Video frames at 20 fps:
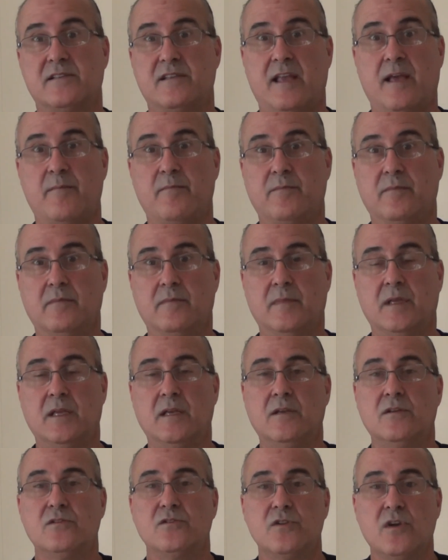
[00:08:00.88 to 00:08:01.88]
them?
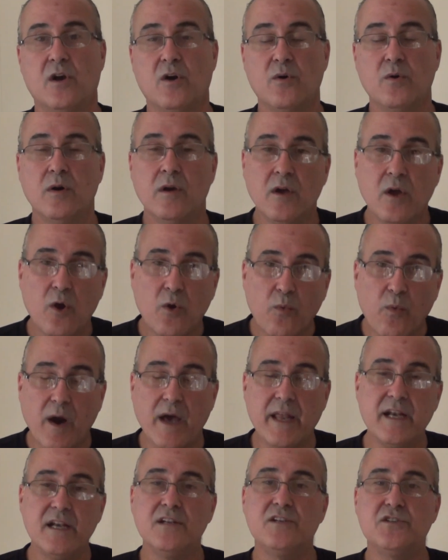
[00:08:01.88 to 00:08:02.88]
So
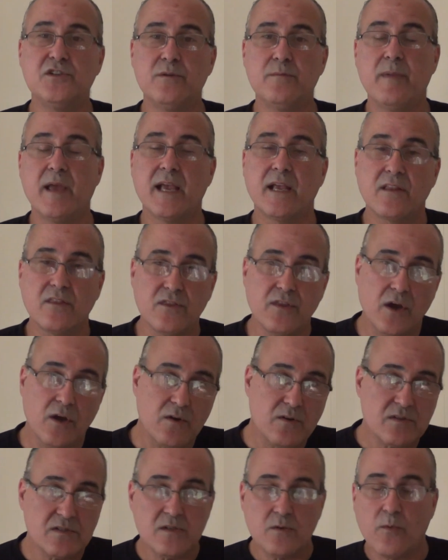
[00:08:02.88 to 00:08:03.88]
why didn't you make
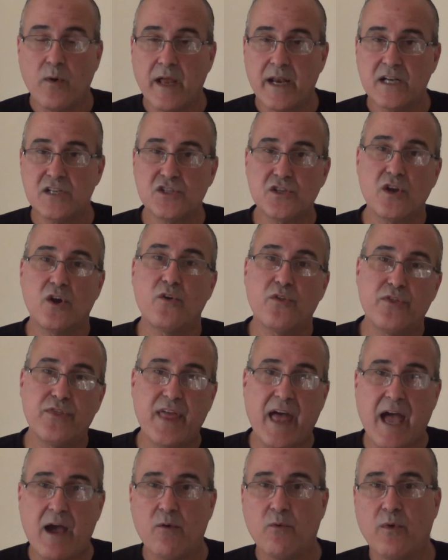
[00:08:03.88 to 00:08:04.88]
those? Why didn't you go
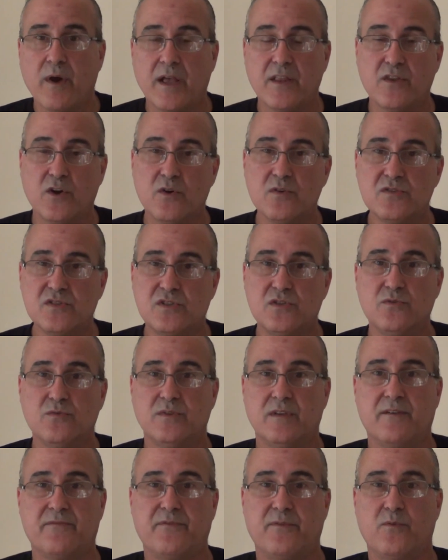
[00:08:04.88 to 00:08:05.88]
that way? Those two
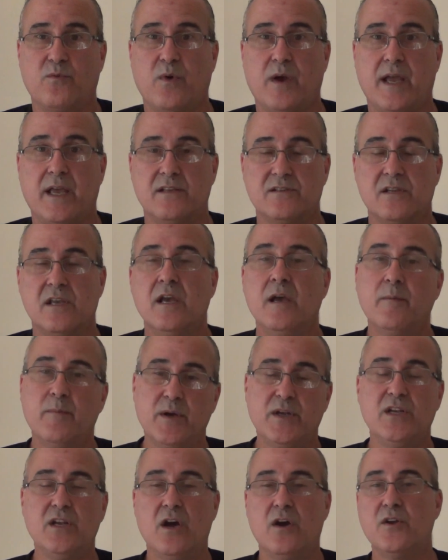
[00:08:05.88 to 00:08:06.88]
different ways.
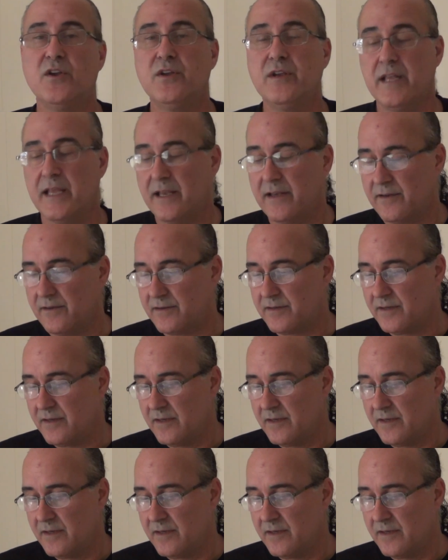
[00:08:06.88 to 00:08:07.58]
But no, you didn't.